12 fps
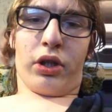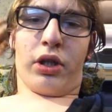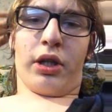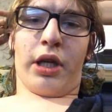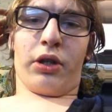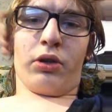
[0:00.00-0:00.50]

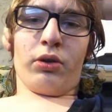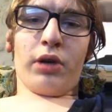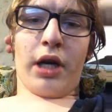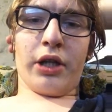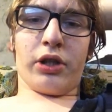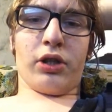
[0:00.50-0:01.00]
to let you
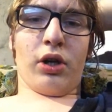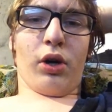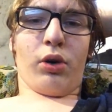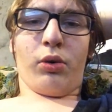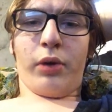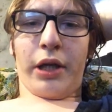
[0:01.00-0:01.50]
guys
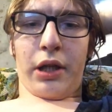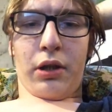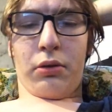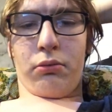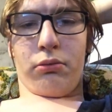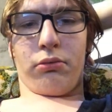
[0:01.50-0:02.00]
know,
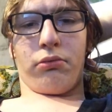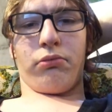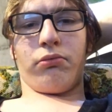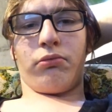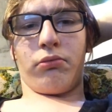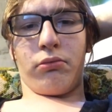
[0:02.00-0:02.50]
and
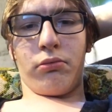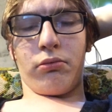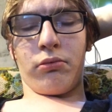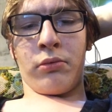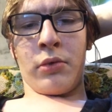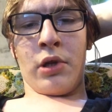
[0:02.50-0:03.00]

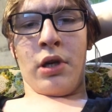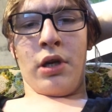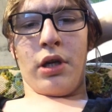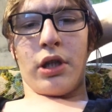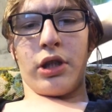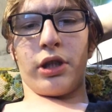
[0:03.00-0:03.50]

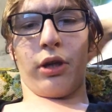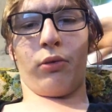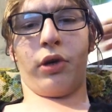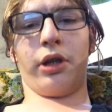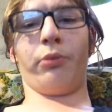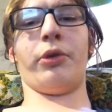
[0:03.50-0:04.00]
because I
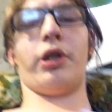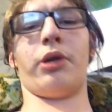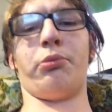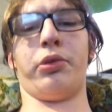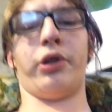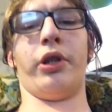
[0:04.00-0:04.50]
want to be
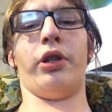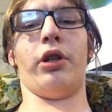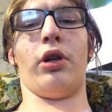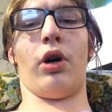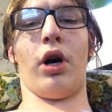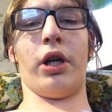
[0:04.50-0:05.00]

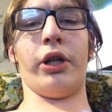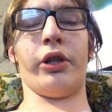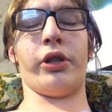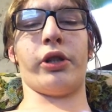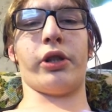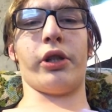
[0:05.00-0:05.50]
completely
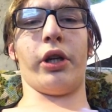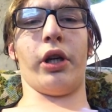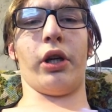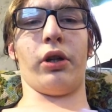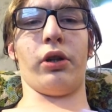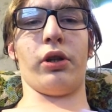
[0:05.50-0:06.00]
honest
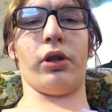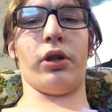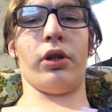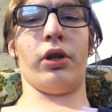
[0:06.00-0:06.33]
and